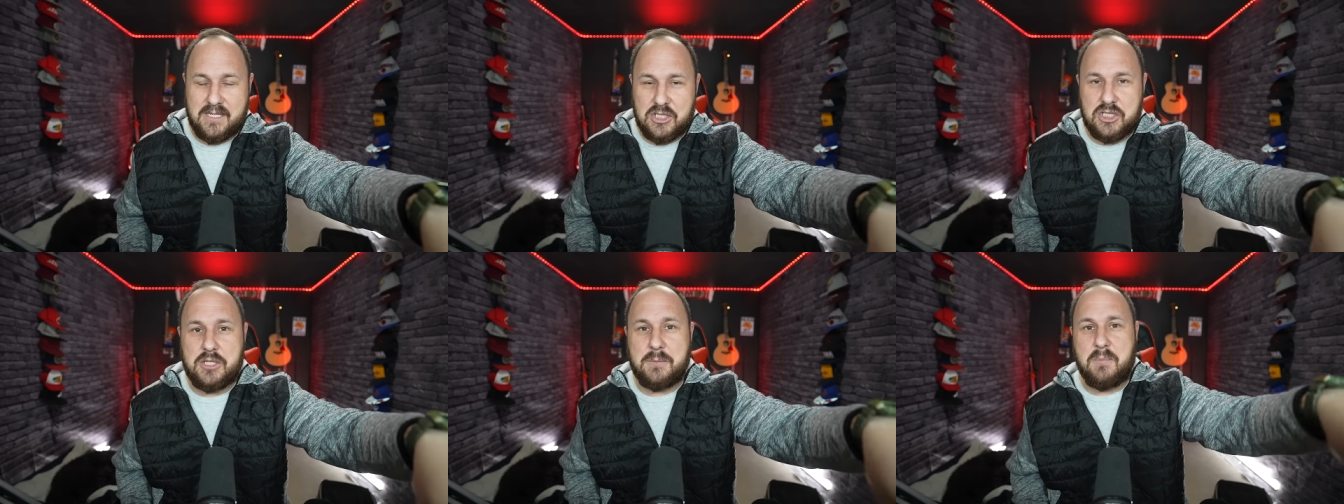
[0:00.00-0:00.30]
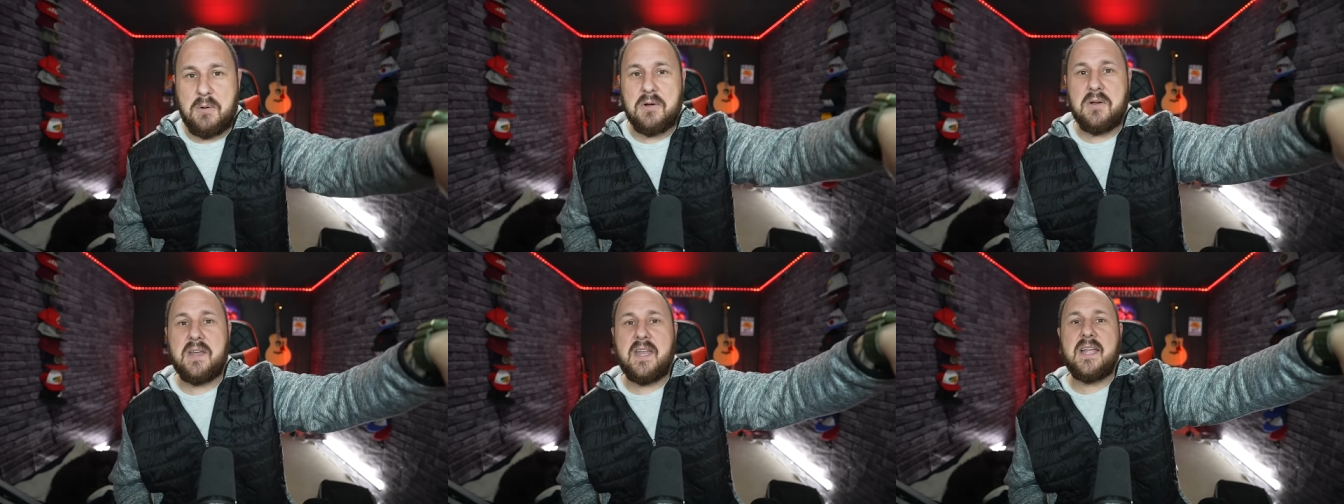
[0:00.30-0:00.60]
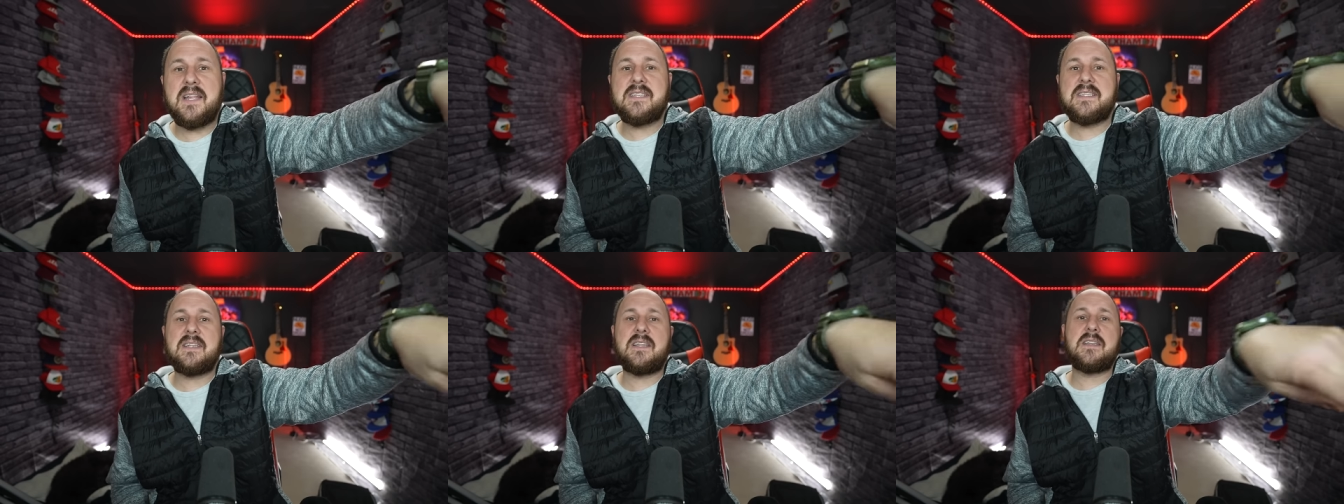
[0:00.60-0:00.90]
She put her
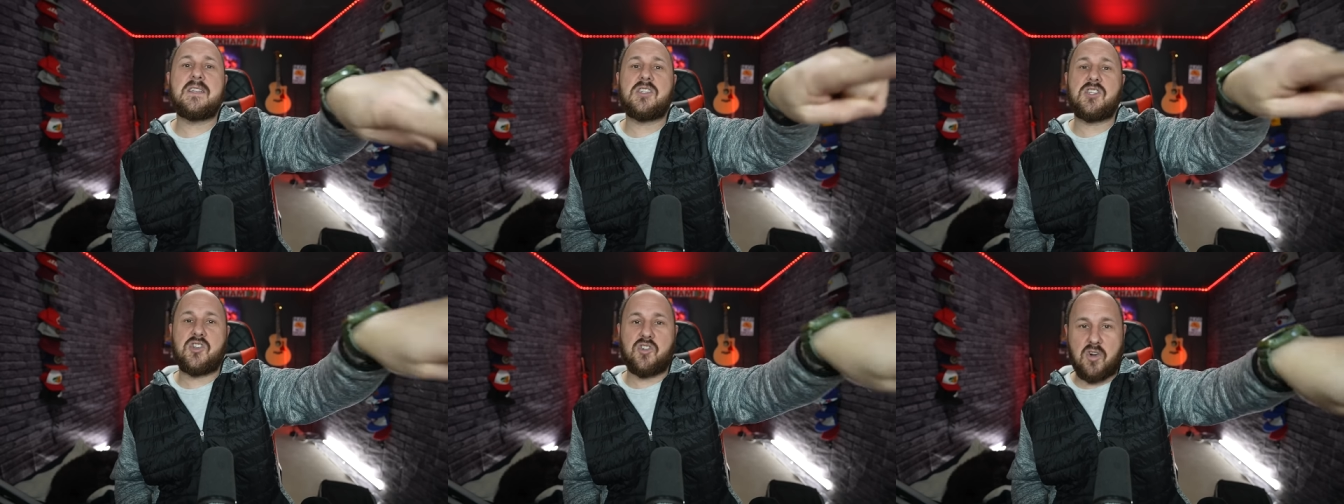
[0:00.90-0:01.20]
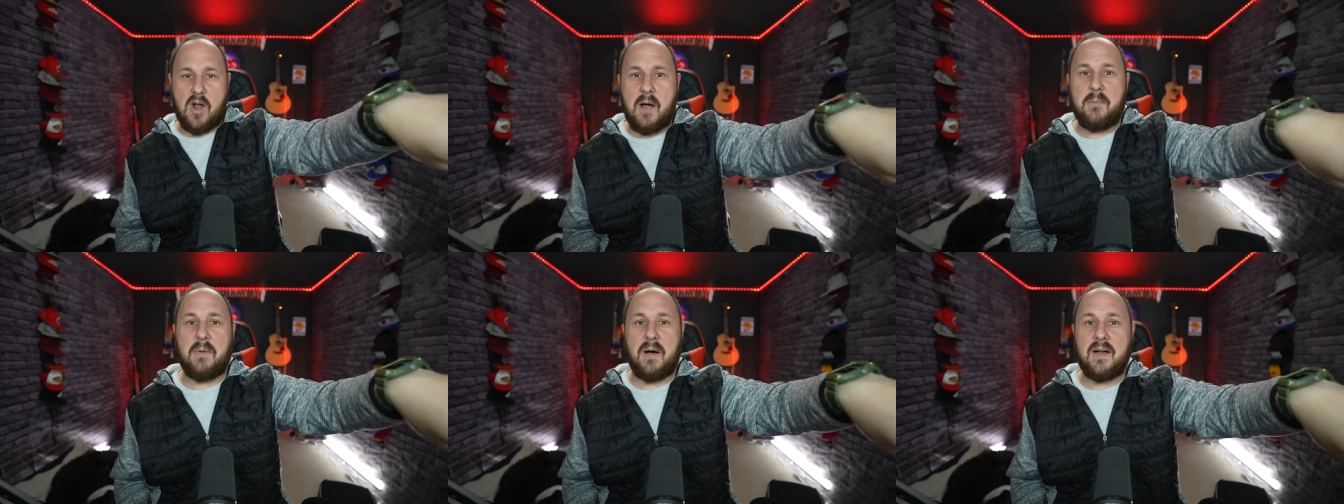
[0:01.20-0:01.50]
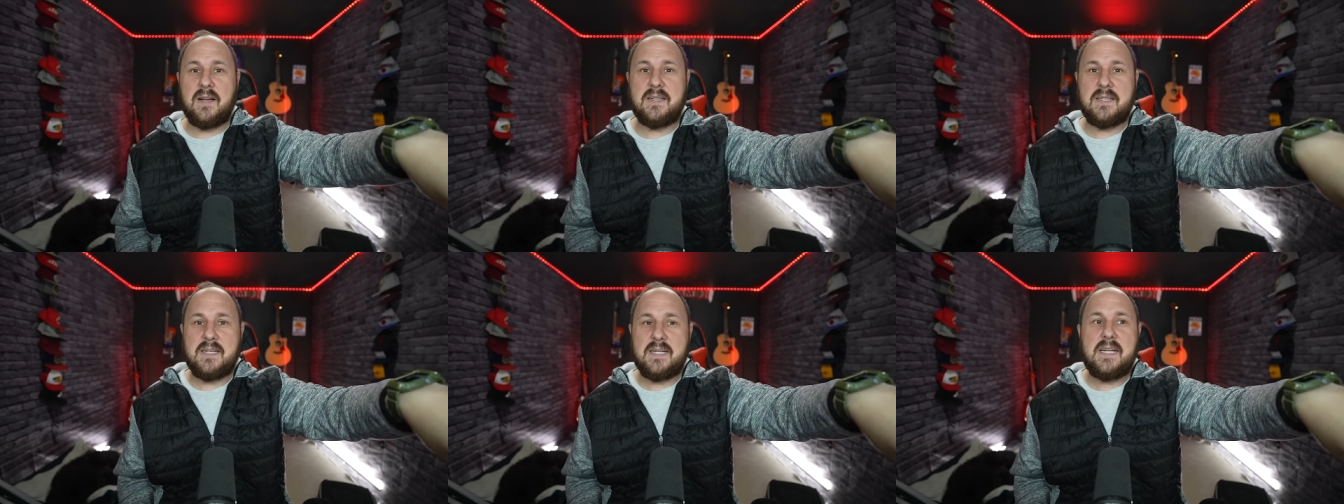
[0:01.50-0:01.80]
kids into this
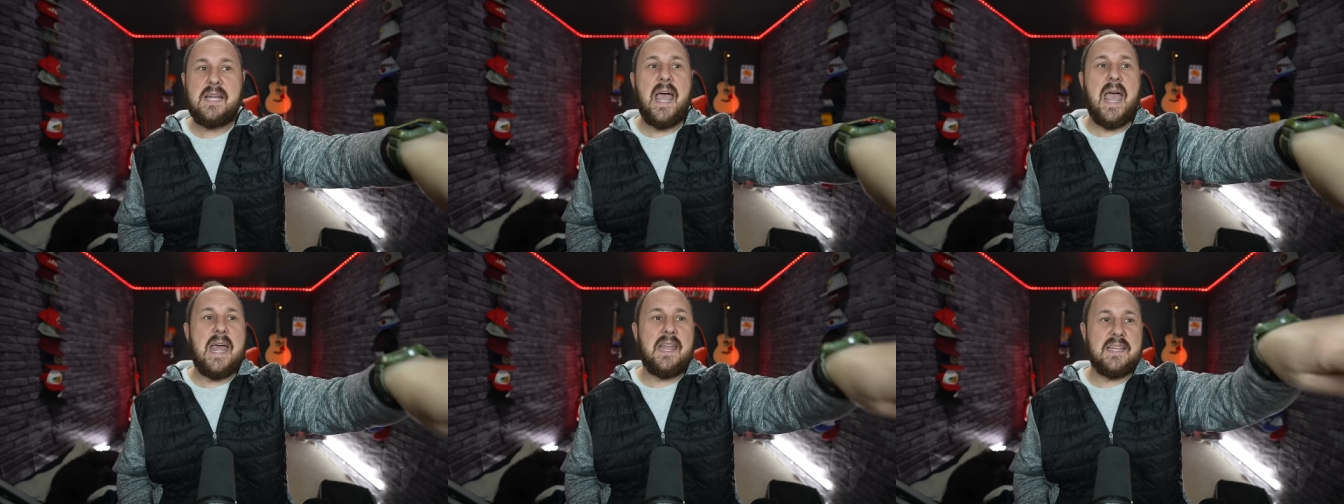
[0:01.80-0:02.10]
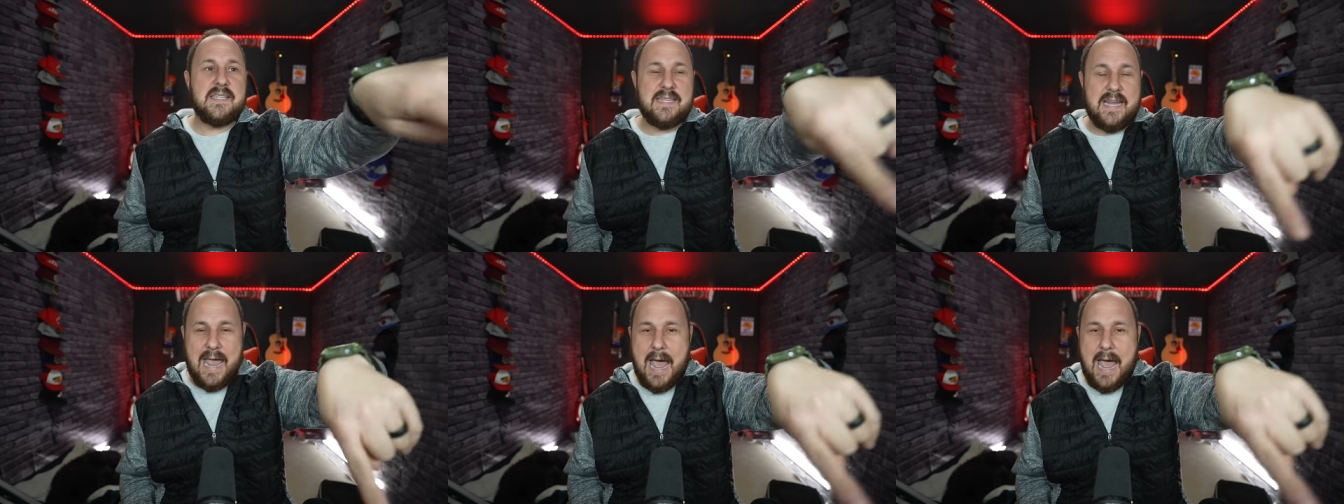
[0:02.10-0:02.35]
drama and is